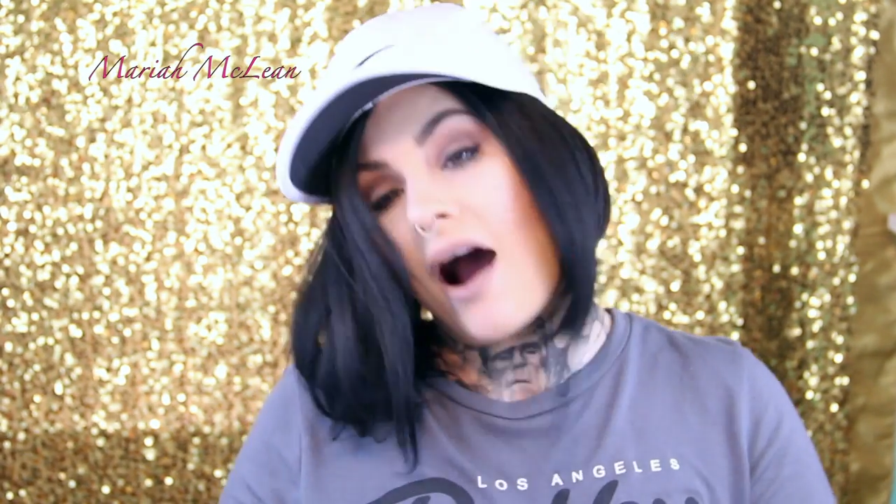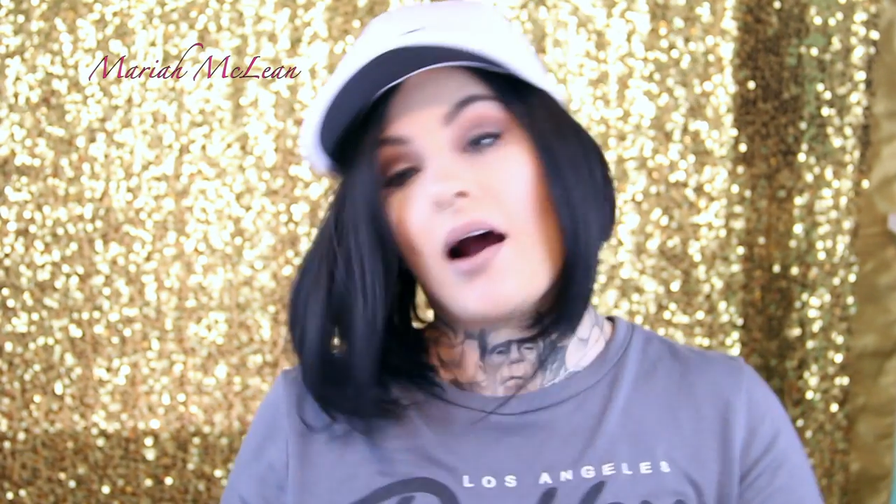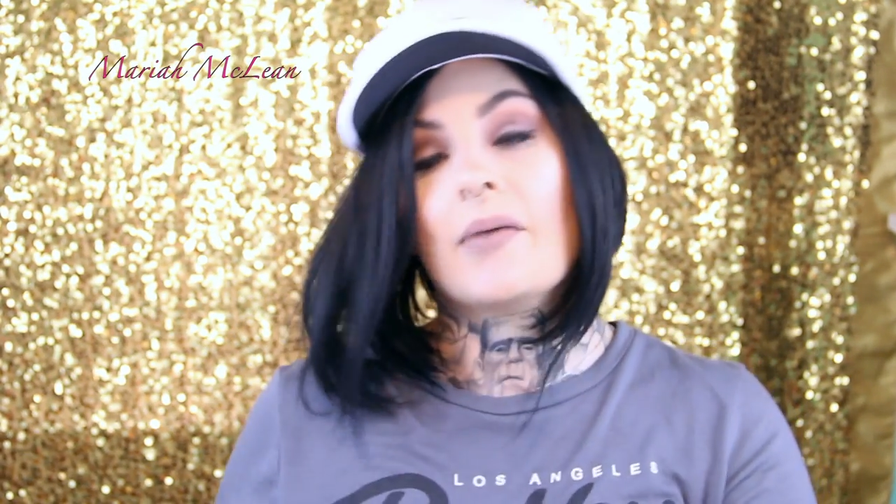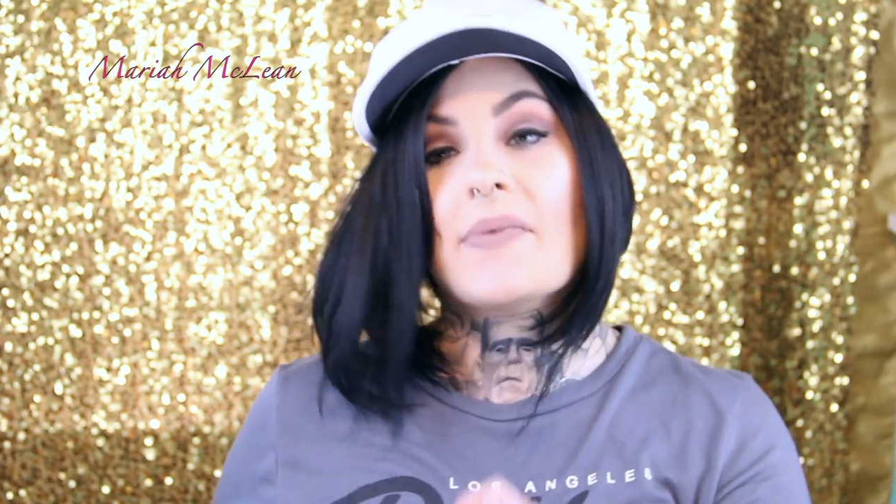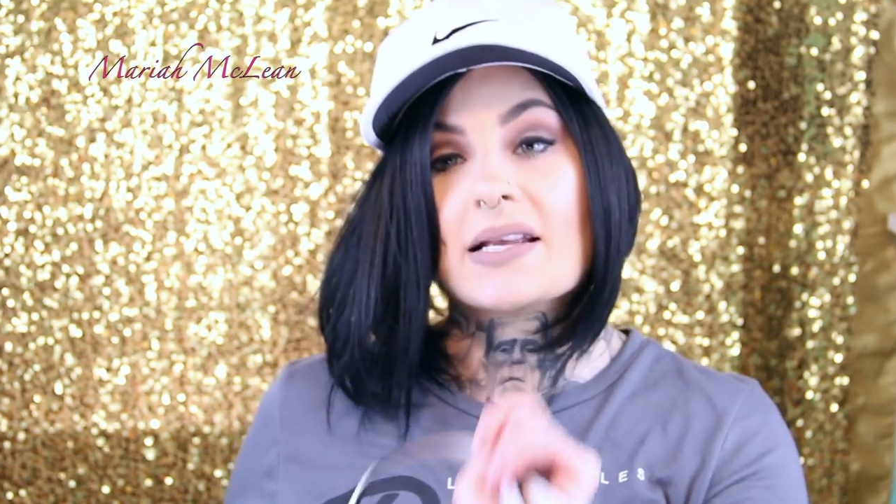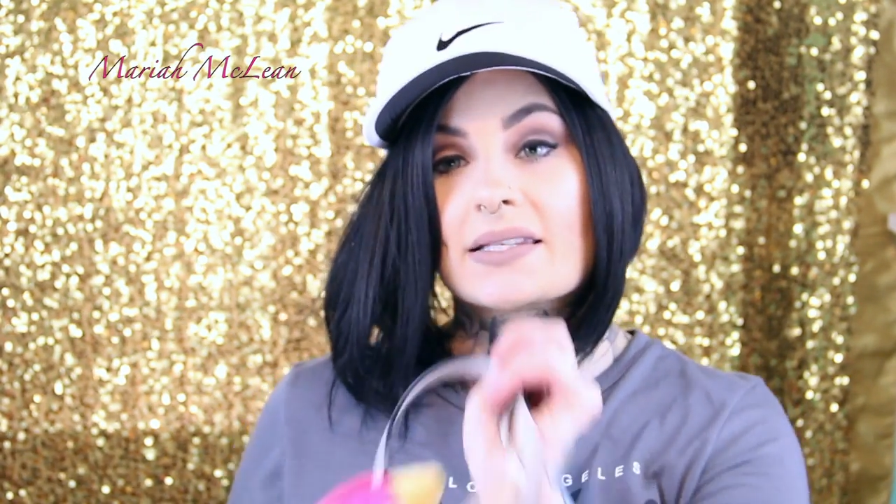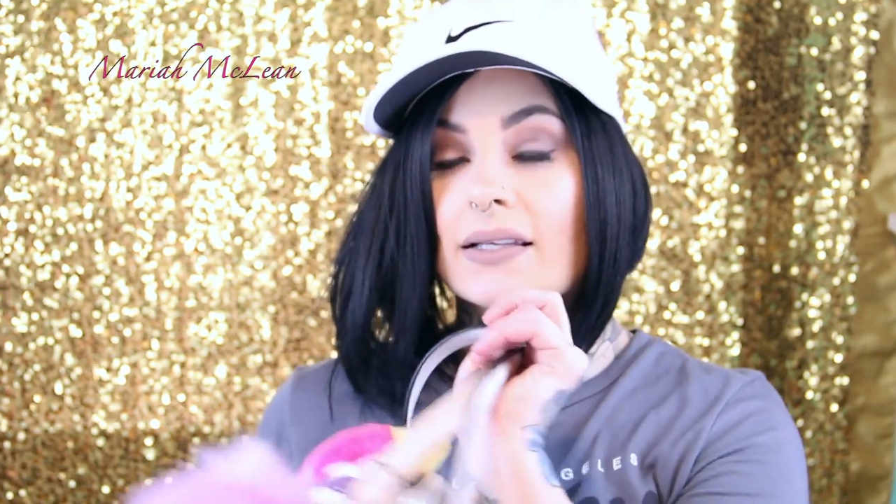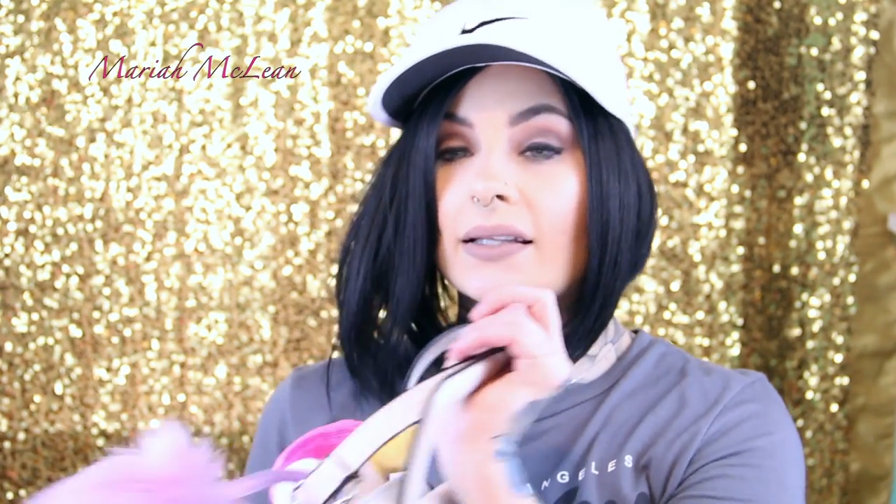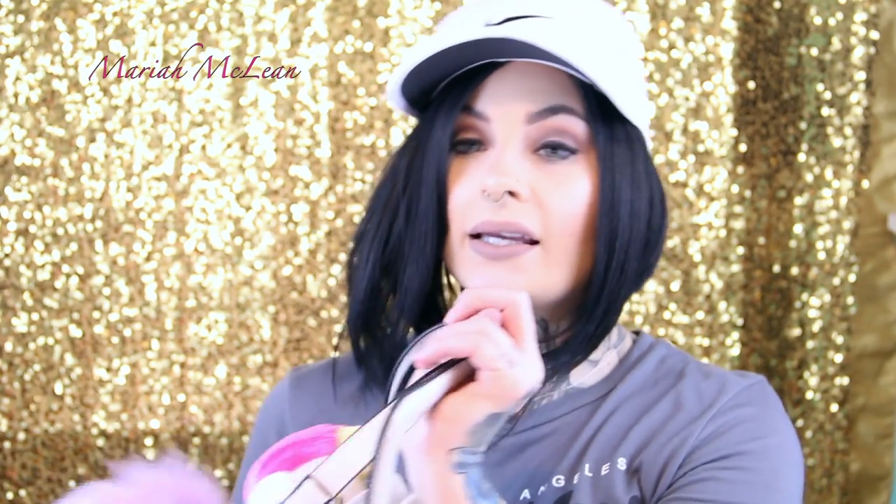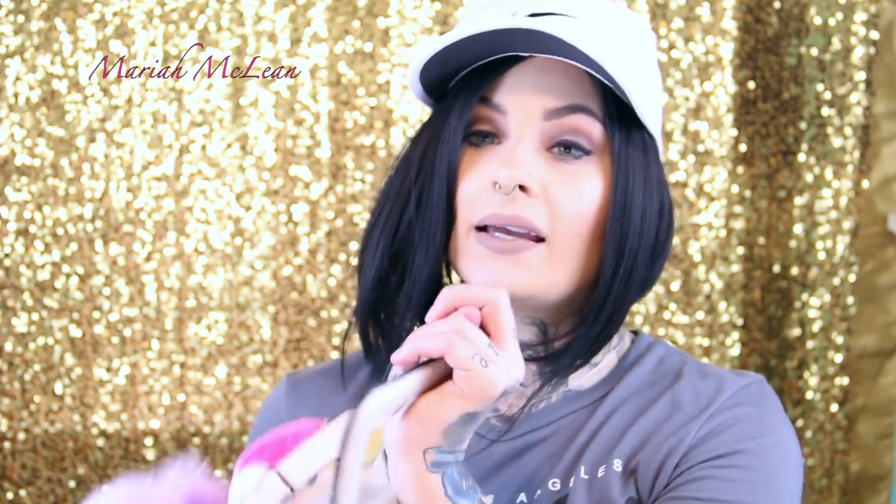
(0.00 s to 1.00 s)
are
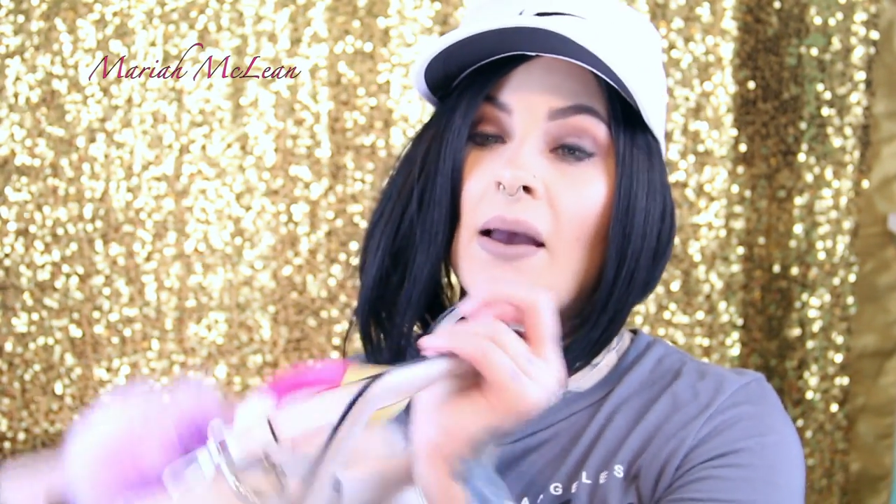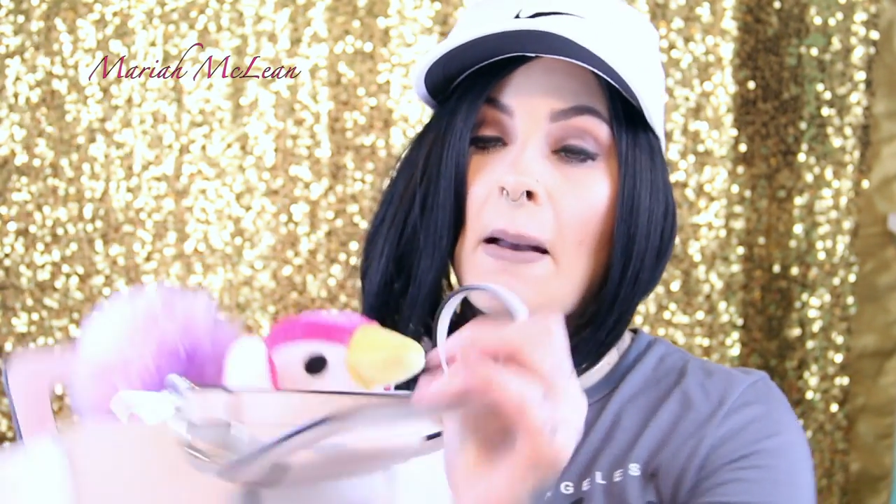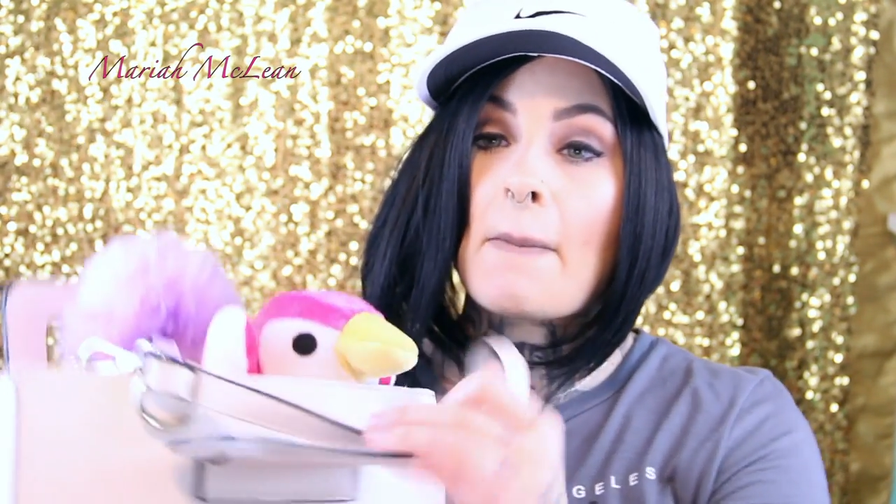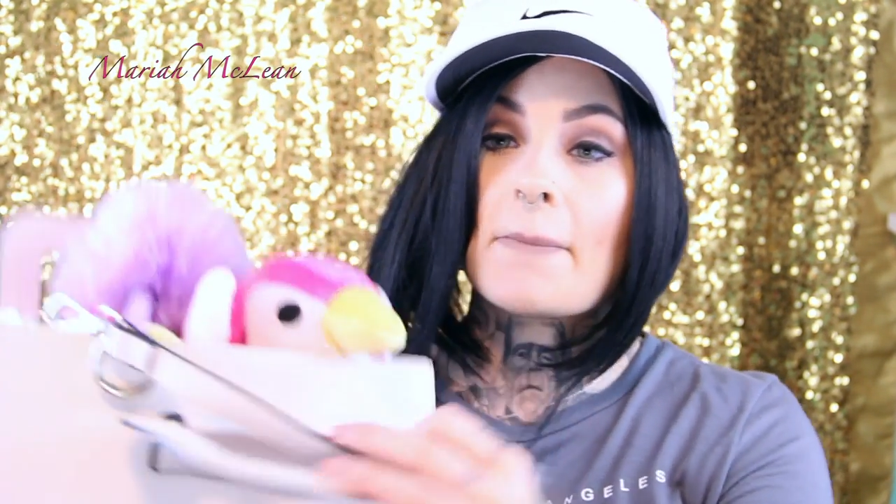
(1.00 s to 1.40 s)
basically